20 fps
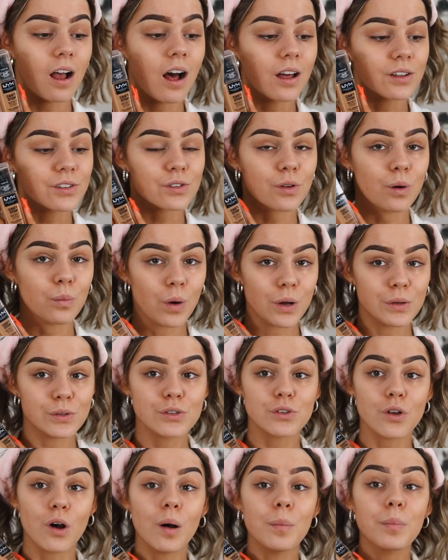Can't Stop,
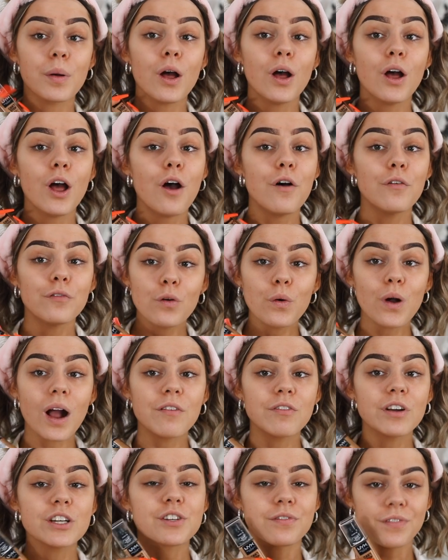Won't Stop full
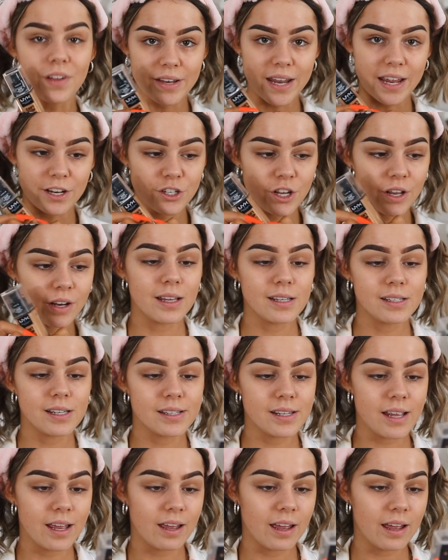coverage foundation. This
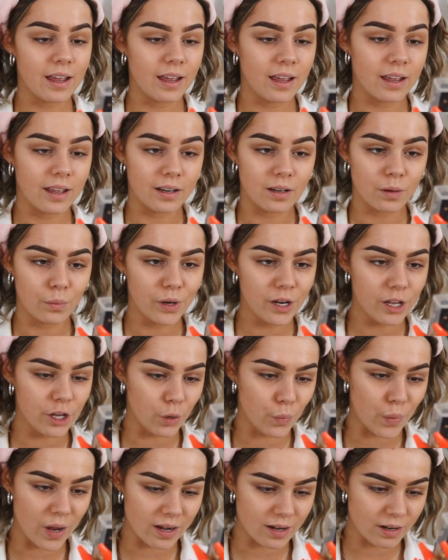is in, what are
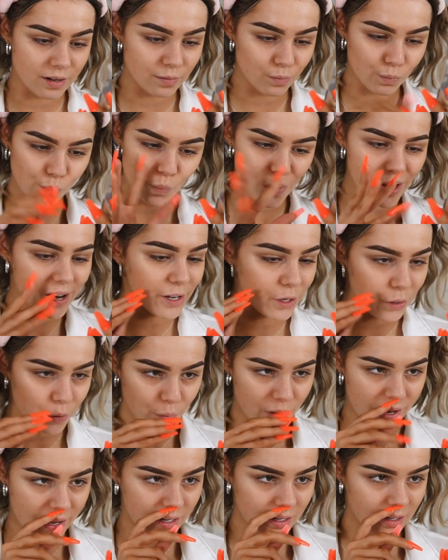you in? What are
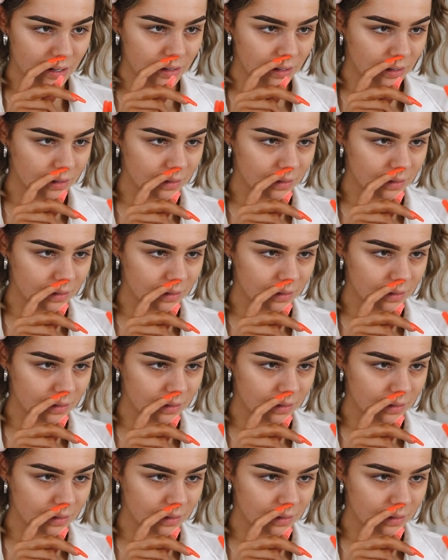you in?